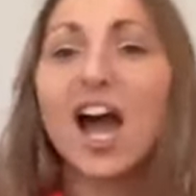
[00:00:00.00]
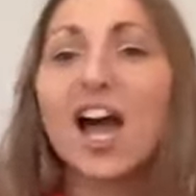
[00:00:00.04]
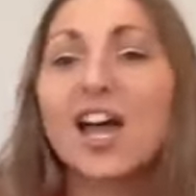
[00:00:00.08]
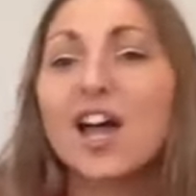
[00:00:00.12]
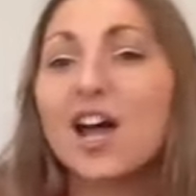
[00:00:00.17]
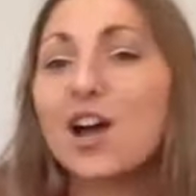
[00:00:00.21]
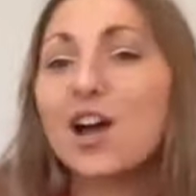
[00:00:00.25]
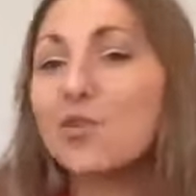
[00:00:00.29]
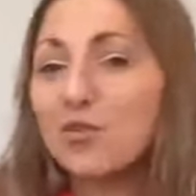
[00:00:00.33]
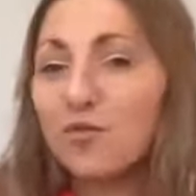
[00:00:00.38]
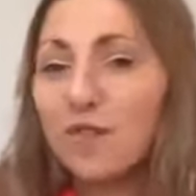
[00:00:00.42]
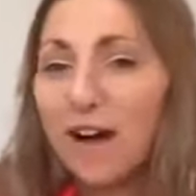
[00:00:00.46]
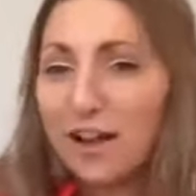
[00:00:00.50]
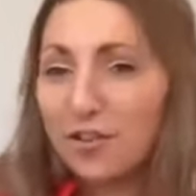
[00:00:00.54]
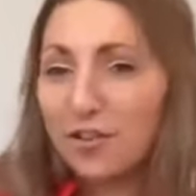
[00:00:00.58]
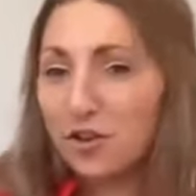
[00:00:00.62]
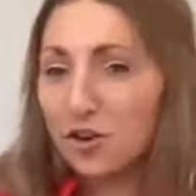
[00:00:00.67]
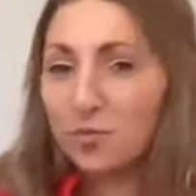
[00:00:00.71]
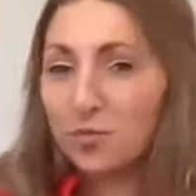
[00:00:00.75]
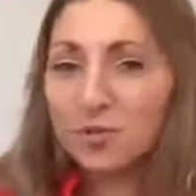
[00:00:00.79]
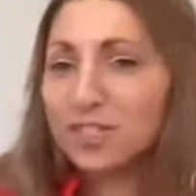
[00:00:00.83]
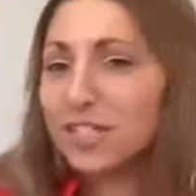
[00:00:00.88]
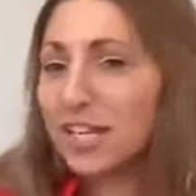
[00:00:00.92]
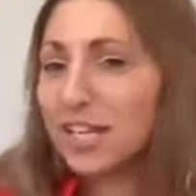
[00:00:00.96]
I would rather
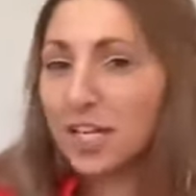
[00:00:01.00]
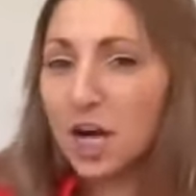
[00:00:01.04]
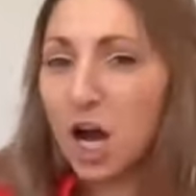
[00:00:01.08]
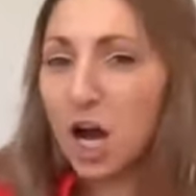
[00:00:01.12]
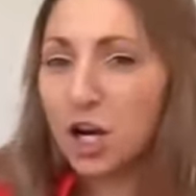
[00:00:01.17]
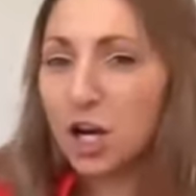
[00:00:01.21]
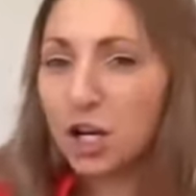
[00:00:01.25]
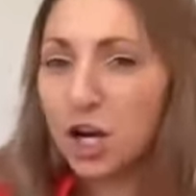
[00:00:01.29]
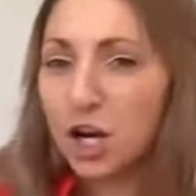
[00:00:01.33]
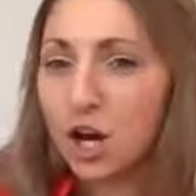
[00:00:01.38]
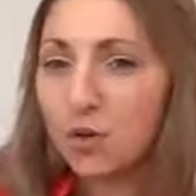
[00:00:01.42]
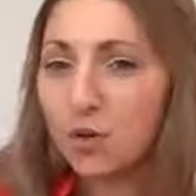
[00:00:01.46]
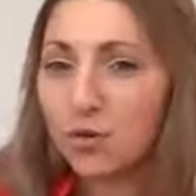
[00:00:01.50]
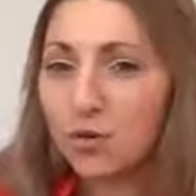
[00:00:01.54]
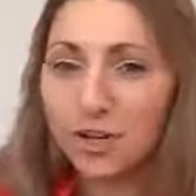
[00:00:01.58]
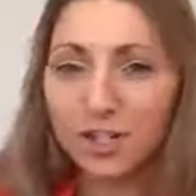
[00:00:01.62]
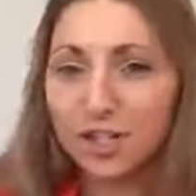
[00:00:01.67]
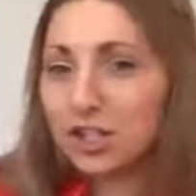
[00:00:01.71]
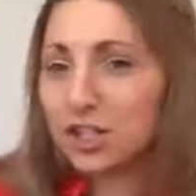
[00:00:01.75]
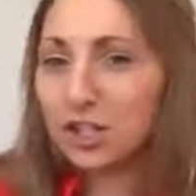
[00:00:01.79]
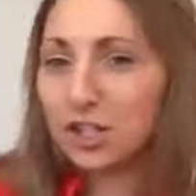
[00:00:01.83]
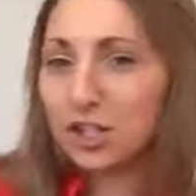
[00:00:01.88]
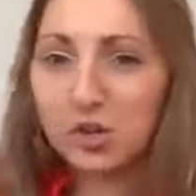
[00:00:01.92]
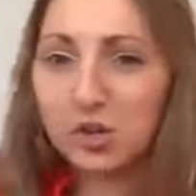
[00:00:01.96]
almost like not know and
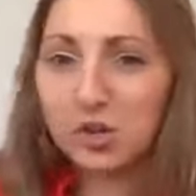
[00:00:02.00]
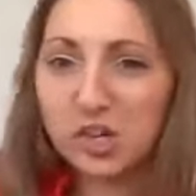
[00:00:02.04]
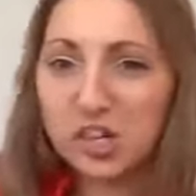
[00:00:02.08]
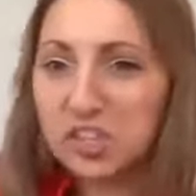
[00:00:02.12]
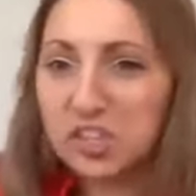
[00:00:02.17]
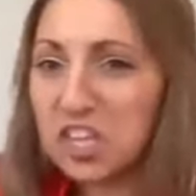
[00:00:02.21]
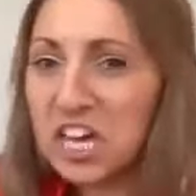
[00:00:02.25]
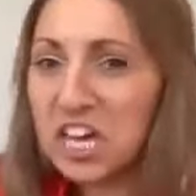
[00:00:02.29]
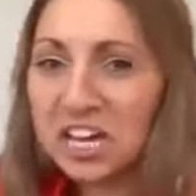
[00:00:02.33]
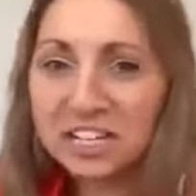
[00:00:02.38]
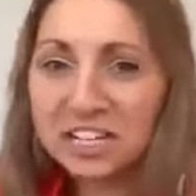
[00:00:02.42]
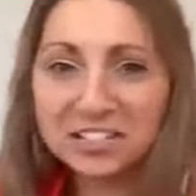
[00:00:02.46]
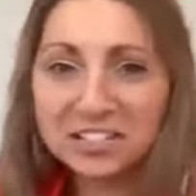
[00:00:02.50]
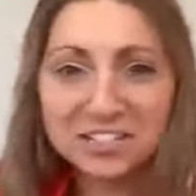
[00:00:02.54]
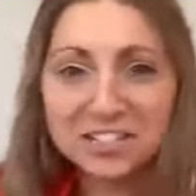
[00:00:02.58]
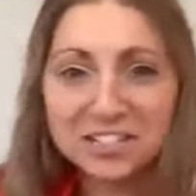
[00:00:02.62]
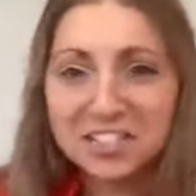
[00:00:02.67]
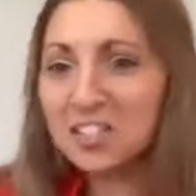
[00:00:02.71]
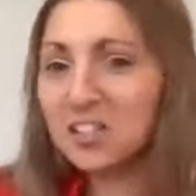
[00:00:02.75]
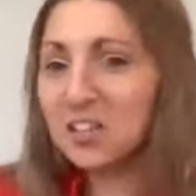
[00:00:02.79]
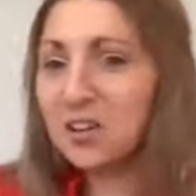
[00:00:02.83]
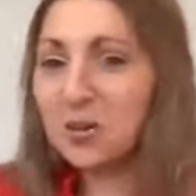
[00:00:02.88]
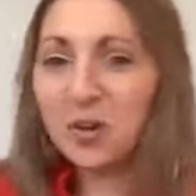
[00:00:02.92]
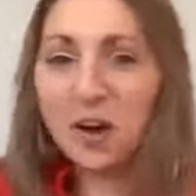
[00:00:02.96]
us just do good things.
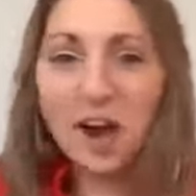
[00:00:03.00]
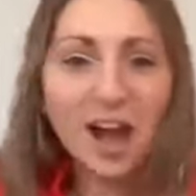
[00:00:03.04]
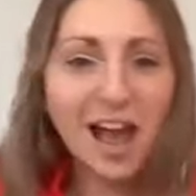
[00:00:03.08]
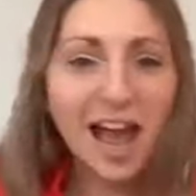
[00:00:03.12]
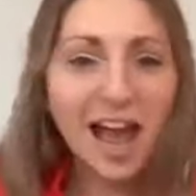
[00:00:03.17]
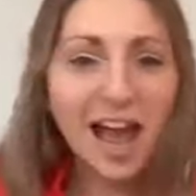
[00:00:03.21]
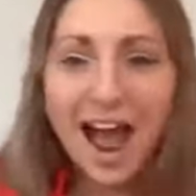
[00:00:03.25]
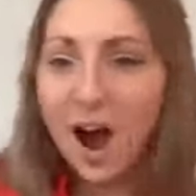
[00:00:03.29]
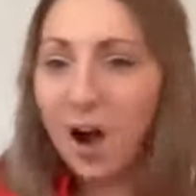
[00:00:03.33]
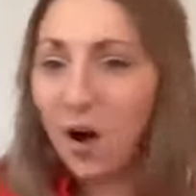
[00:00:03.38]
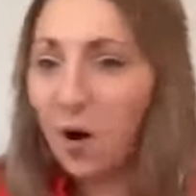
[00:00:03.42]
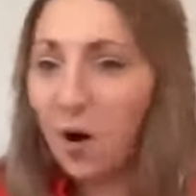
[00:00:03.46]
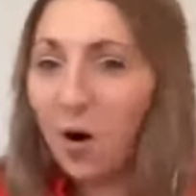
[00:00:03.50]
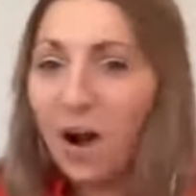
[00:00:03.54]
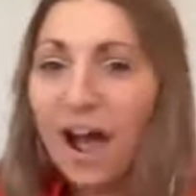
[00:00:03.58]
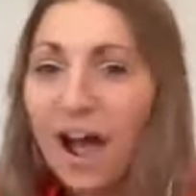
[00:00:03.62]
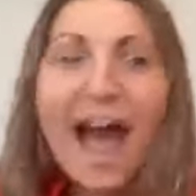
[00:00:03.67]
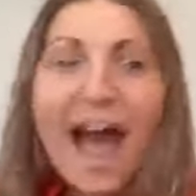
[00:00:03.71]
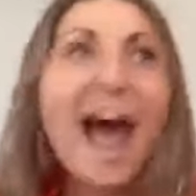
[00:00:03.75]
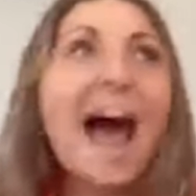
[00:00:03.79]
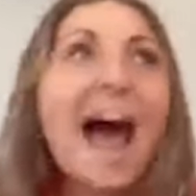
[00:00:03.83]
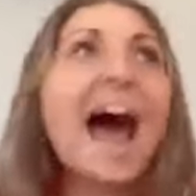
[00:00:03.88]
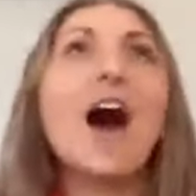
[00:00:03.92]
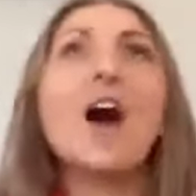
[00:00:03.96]
You know, how
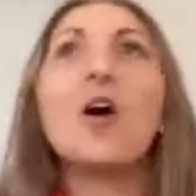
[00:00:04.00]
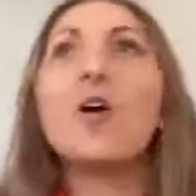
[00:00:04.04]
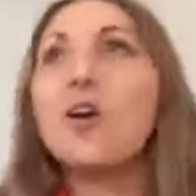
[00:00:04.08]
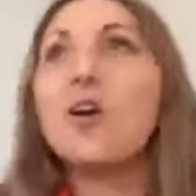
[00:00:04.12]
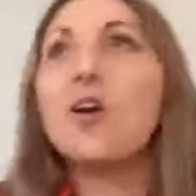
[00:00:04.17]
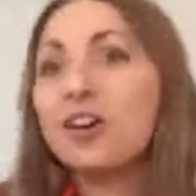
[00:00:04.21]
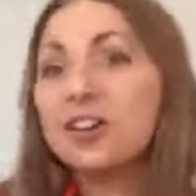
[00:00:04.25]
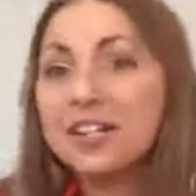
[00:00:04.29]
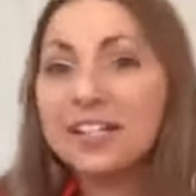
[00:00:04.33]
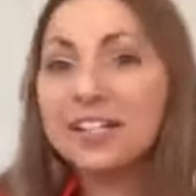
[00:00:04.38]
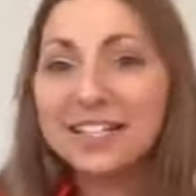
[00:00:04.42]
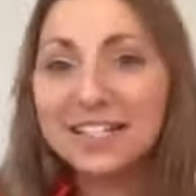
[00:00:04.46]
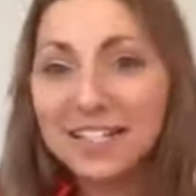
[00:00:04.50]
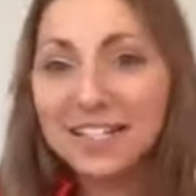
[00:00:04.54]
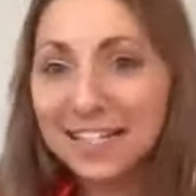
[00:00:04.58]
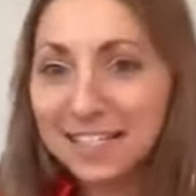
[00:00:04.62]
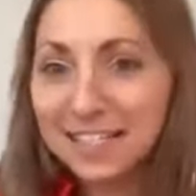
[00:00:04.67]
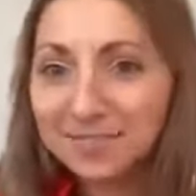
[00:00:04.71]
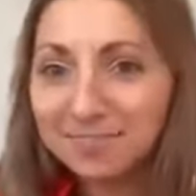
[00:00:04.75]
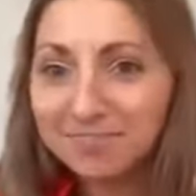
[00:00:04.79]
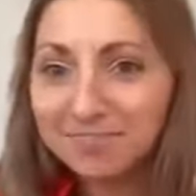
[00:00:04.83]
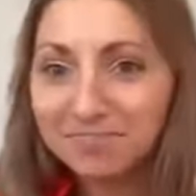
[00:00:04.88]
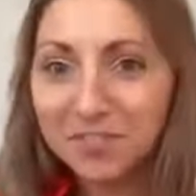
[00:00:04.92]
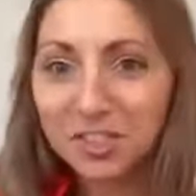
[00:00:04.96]
hard is
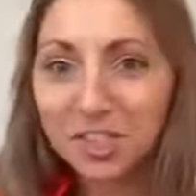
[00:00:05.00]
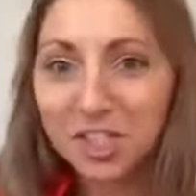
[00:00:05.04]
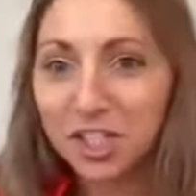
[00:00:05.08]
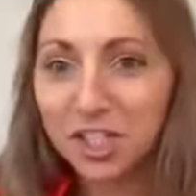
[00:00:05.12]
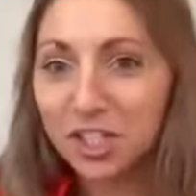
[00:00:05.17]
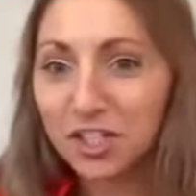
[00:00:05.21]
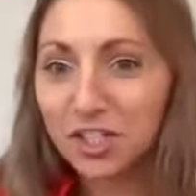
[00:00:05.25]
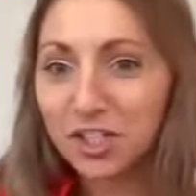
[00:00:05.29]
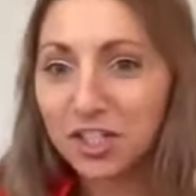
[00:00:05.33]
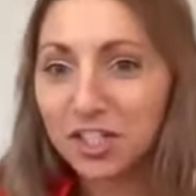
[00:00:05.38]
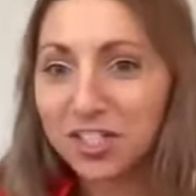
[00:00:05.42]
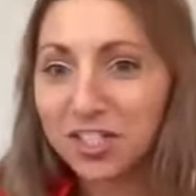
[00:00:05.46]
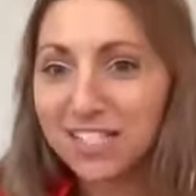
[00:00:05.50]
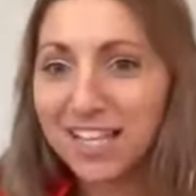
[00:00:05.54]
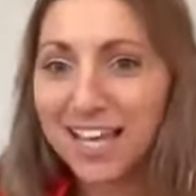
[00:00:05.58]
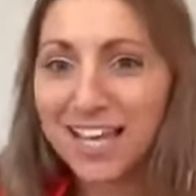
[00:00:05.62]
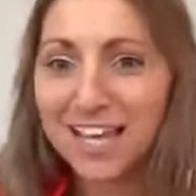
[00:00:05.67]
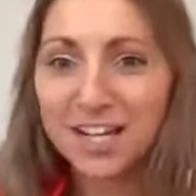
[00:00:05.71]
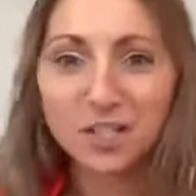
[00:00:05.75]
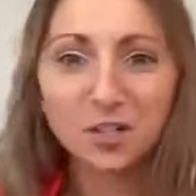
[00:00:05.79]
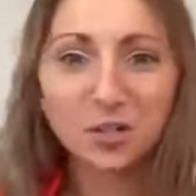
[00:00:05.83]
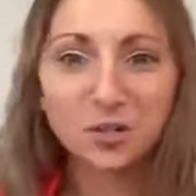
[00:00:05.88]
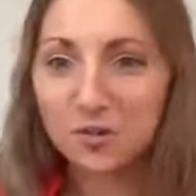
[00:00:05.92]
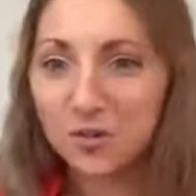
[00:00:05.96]
it to just
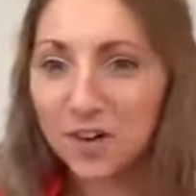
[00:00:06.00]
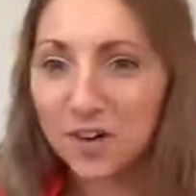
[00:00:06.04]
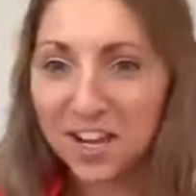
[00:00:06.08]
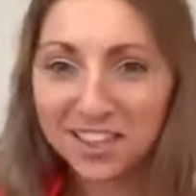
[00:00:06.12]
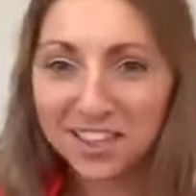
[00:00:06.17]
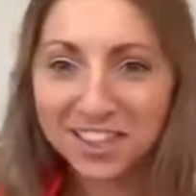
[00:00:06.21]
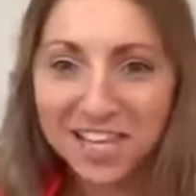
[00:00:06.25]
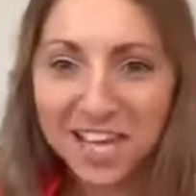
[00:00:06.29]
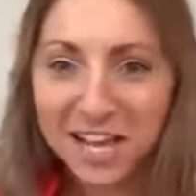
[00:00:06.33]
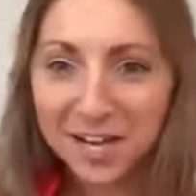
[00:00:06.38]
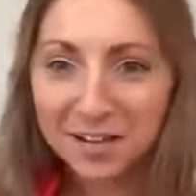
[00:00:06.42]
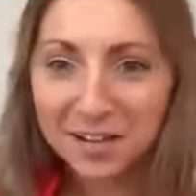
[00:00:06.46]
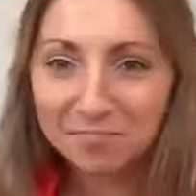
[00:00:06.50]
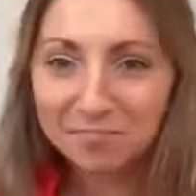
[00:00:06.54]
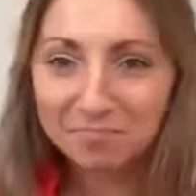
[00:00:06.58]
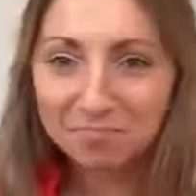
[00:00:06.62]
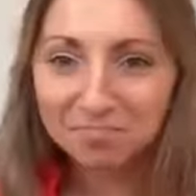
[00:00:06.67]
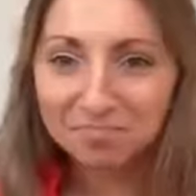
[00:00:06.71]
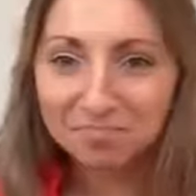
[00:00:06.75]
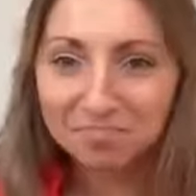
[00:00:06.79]
like do the right thing?